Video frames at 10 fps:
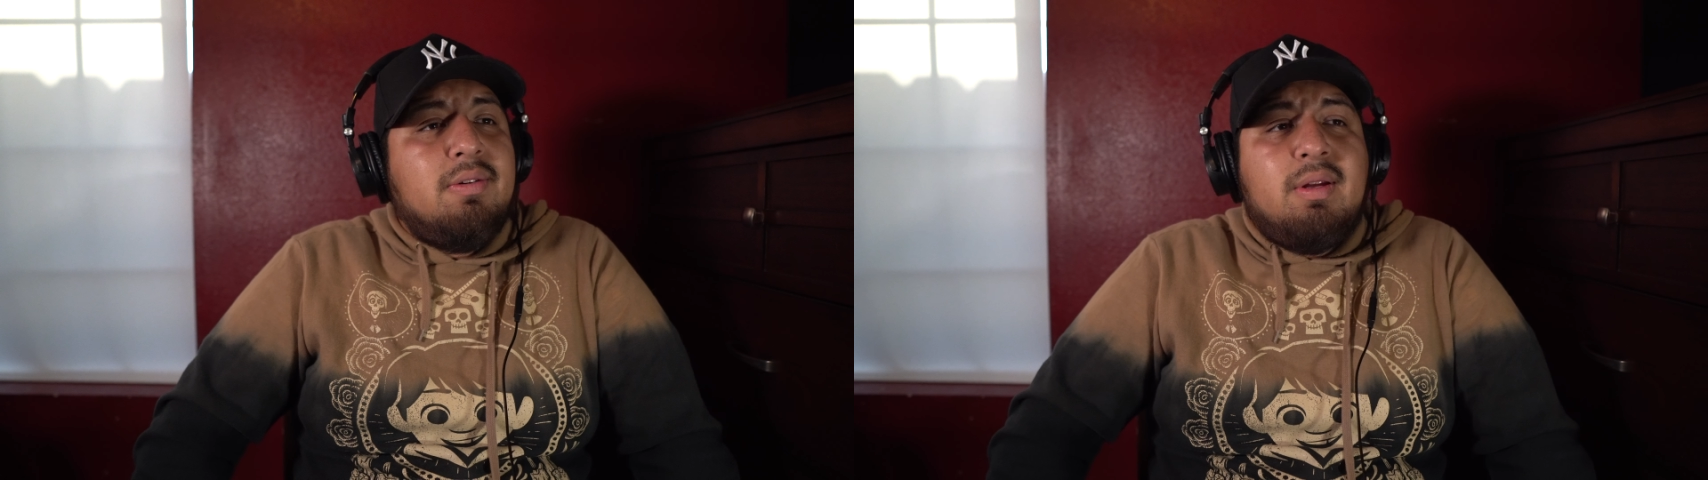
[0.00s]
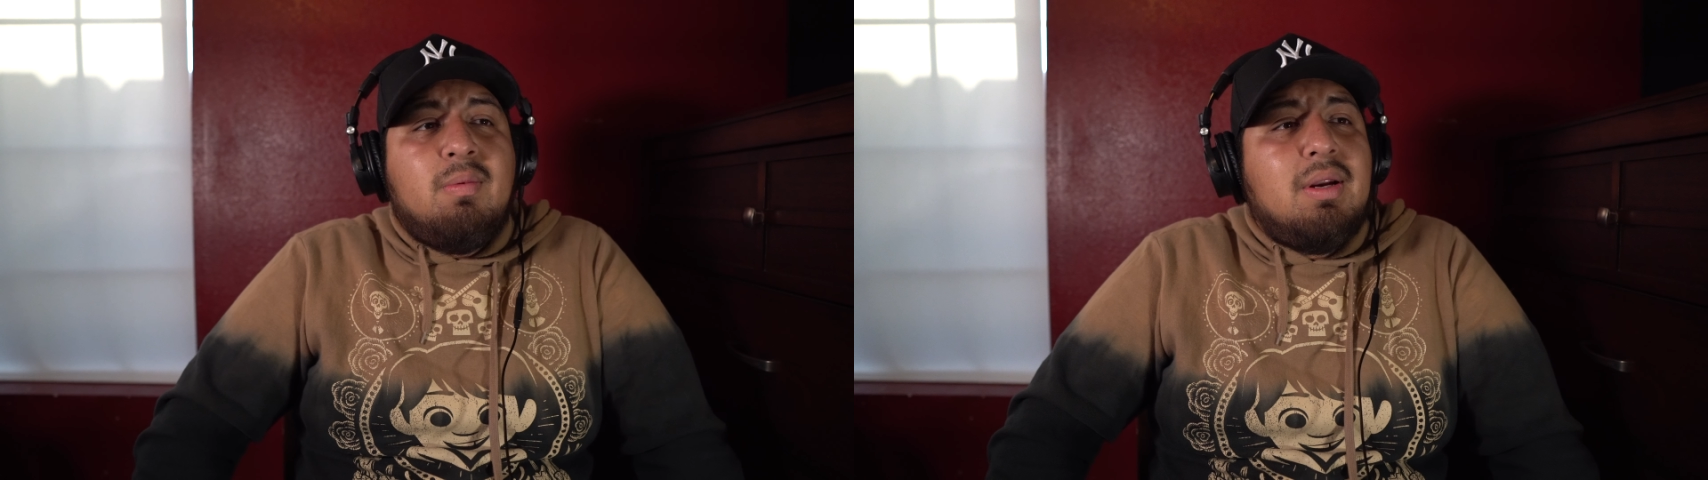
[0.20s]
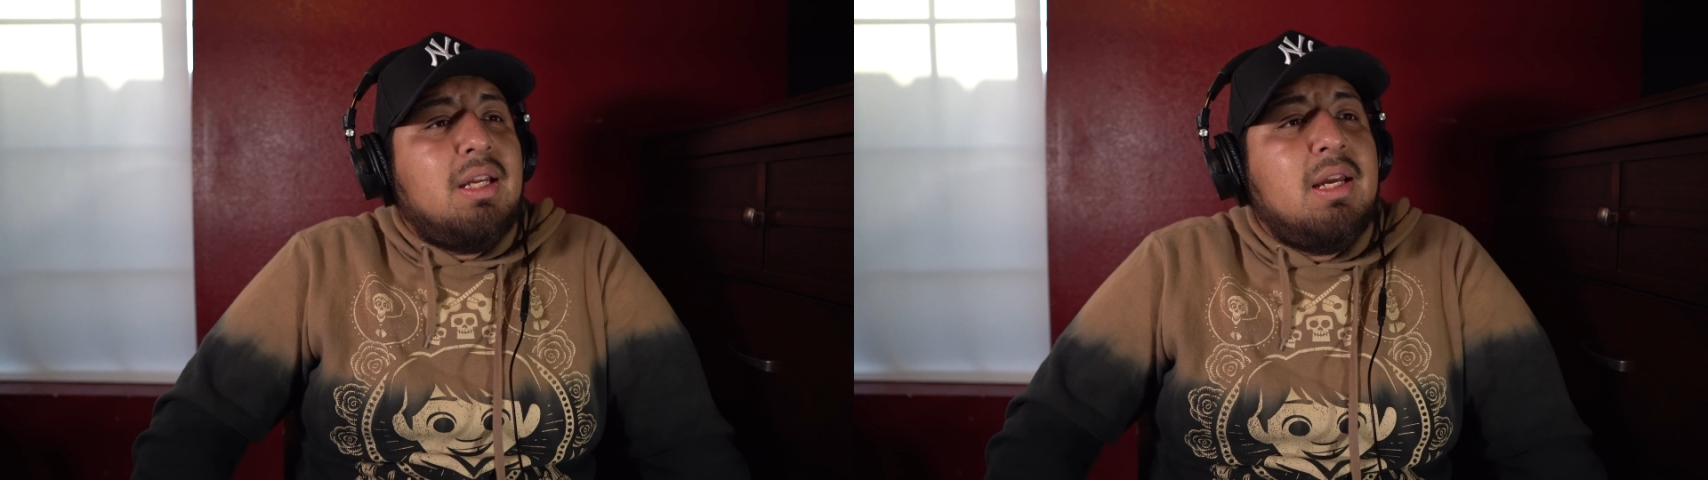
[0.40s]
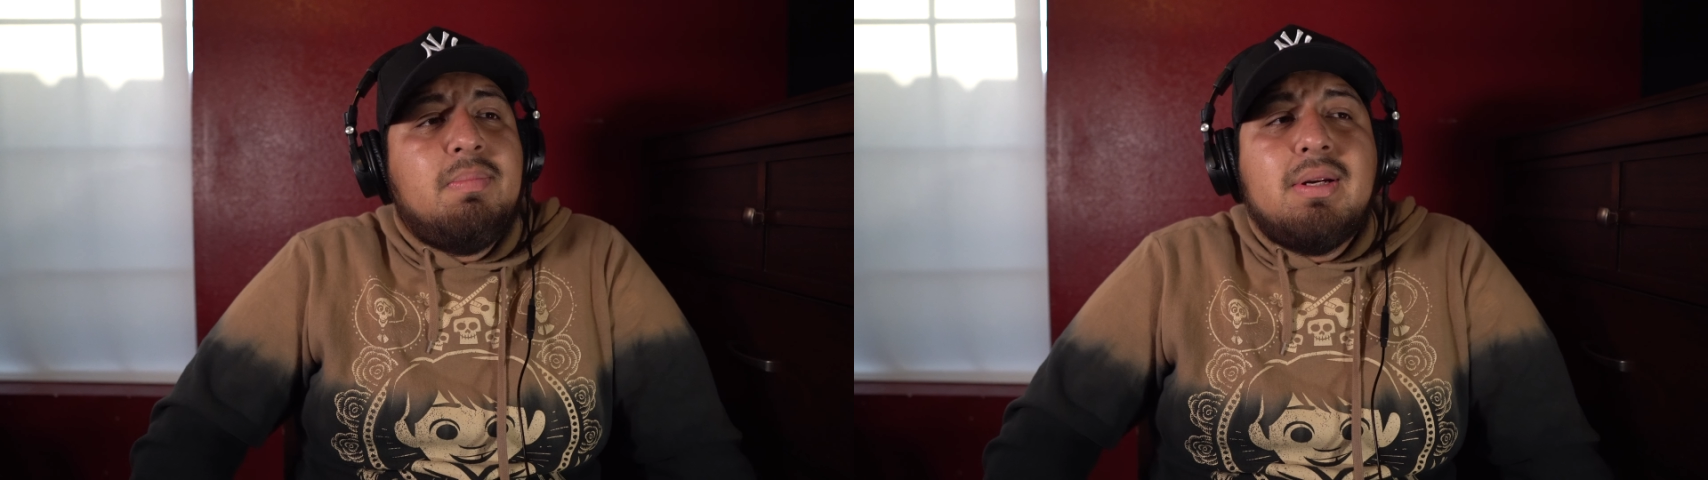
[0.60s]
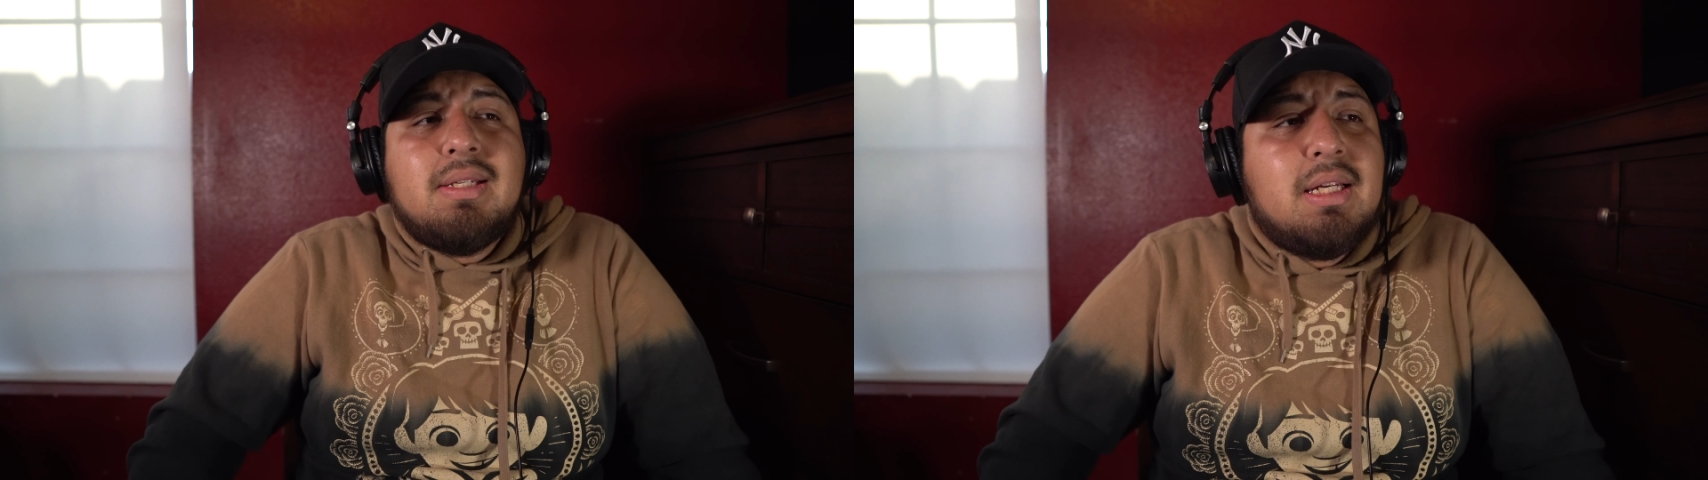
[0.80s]
if they want to
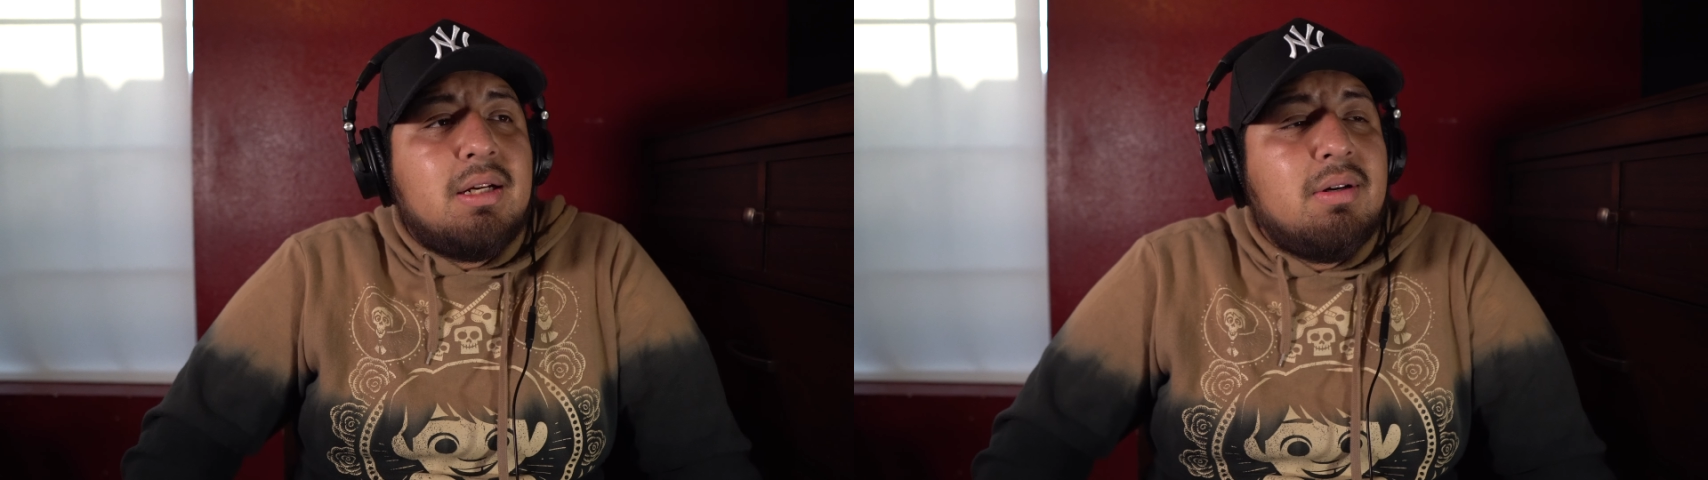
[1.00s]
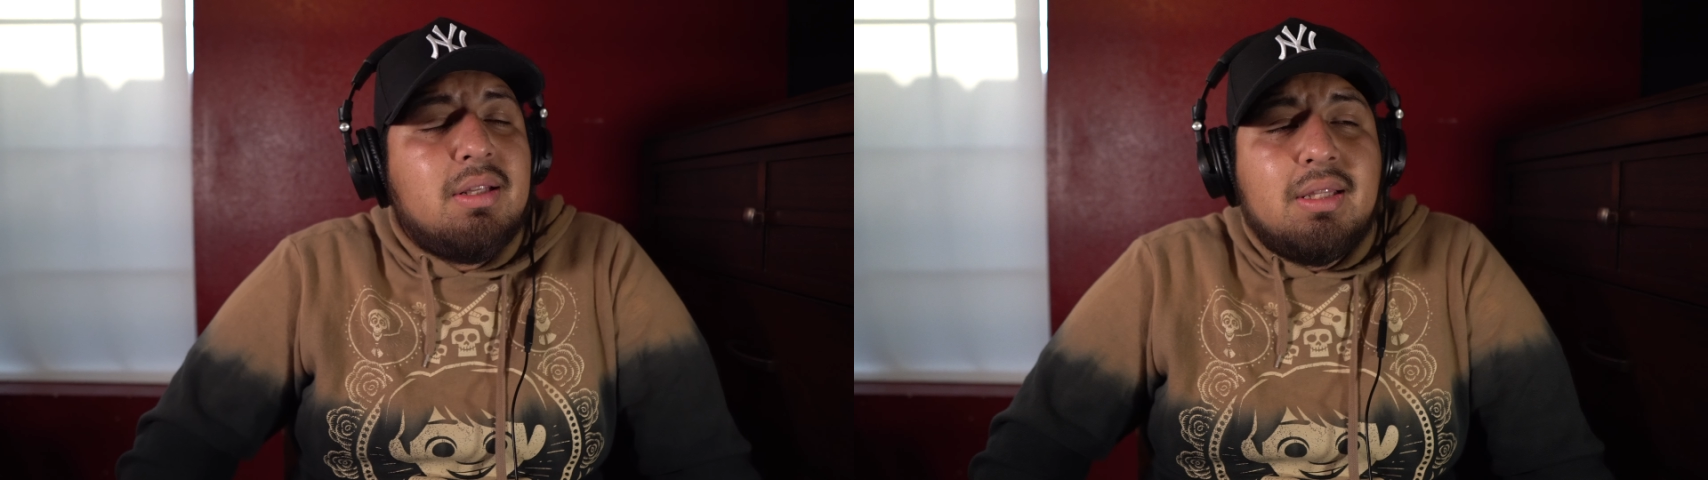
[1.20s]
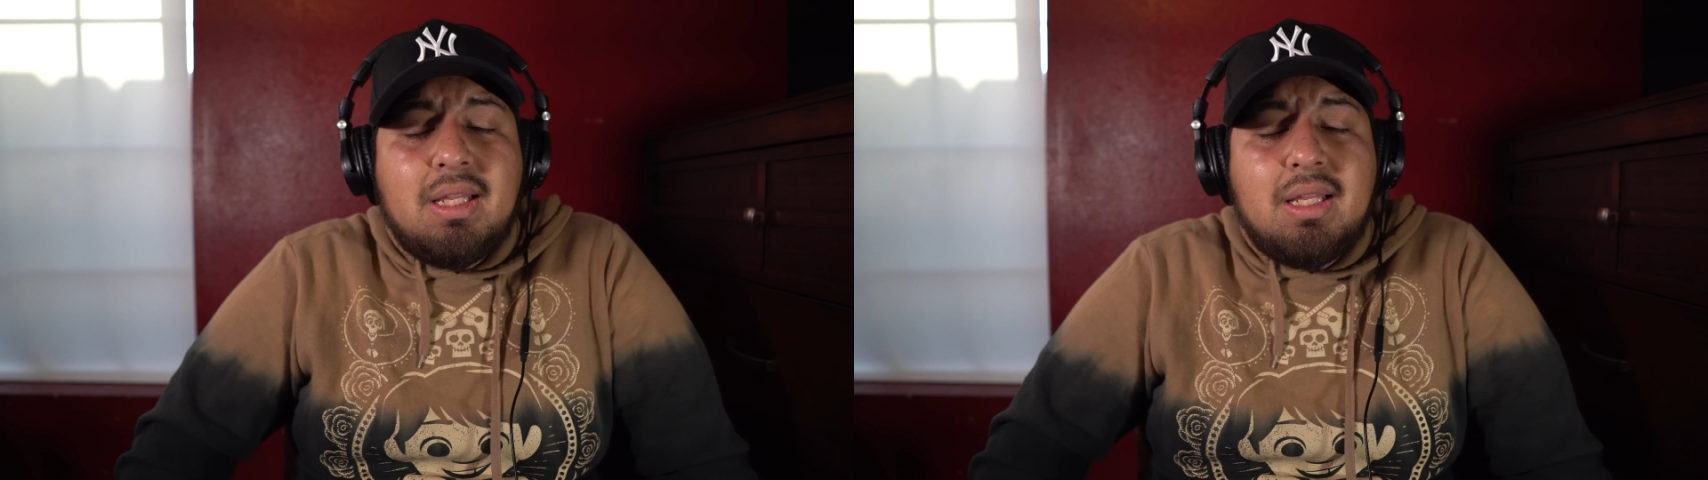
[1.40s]
keep it a secret,